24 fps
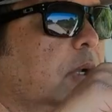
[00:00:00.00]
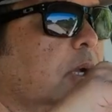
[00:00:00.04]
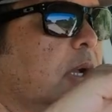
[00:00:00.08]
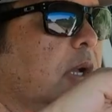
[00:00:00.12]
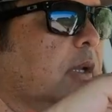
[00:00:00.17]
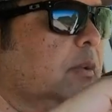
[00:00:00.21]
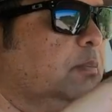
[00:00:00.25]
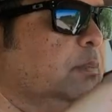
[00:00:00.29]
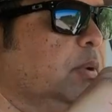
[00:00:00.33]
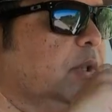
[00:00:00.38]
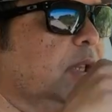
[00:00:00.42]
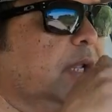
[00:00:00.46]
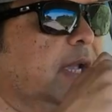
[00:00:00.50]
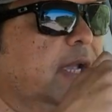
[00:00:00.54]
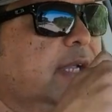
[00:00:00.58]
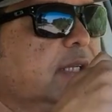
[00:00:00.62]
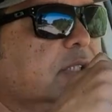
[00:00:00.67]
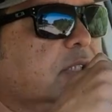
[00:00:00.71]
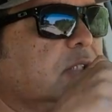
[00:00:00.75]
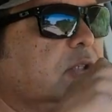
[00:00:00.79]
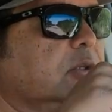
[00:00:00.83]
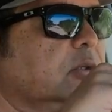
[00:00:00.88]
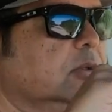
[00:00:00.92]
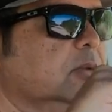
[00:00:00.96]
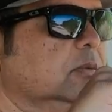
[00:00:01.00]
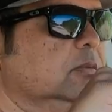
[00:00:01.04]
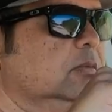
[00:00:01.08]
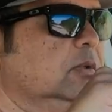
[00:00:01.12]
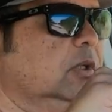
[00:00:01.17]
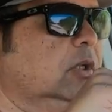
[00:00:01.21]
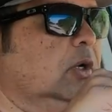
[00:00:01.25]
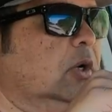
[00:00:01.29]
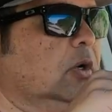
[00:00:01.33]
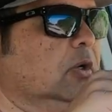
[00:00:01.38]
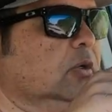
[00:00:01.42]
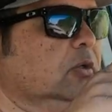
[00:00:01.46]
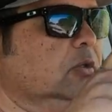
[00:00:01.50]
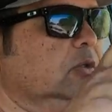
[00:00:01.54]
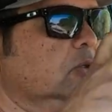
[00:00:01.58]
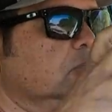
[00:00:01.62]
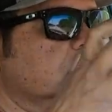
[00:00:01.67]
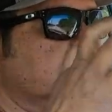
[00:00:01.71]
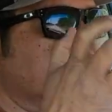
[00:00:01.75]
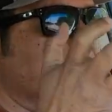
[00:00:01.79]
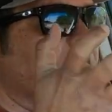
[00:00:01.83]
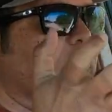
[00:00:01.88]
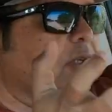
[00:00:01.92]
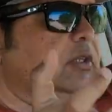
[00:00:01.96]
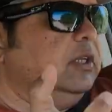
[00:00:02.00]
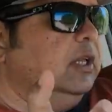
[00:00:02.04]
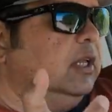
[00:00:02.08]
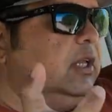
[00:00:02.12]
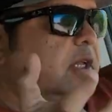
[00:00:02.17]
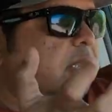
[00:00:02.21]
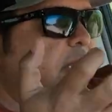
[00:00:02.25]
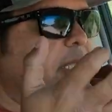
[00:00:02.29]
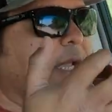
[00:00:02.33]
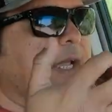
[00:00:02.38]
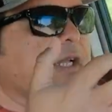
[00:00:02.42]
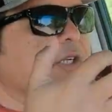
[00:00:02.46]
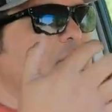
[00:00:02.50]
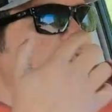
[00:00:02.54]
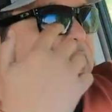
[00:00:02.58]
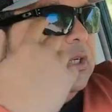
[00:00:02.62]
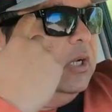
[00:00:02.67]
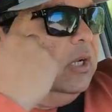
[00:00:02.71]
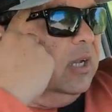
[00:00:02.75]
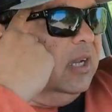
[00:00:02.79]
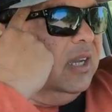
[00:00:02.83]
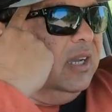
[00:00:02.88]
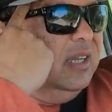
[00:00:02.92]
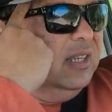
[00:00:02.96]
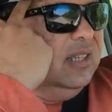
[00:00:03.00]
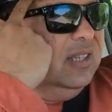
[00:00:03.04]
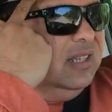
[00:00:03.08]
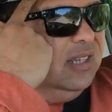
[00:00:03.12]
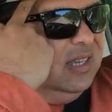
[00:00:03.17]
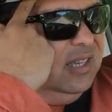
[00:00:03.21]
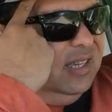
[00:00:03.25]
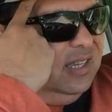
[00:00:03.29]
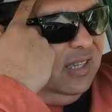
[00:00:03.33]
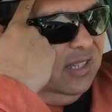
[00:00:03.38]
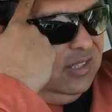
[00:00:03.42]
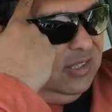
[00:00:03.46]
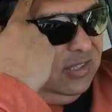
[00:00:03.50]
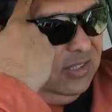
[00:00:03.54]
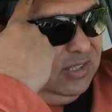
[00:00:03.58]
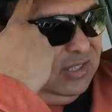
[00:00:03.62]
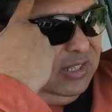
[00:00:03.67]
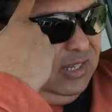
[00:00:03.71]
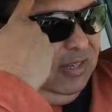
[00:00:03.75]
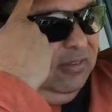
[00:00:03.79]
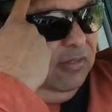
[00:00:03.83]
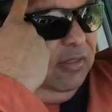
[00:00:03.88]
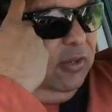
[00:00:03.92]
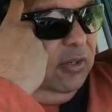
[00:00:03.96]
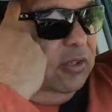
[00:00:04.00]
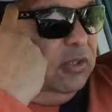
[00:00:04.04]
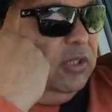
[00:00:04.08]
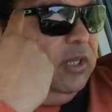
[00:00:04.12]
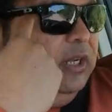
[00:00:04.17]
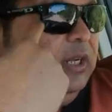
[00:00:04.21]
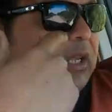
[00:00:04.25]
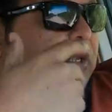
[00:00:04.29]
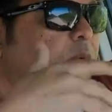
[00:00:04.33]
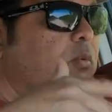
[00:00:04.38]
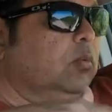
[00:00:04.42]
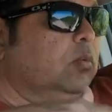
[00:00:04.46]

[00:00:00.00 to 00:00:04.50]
a place to, you know, use the articulation, to see if there's any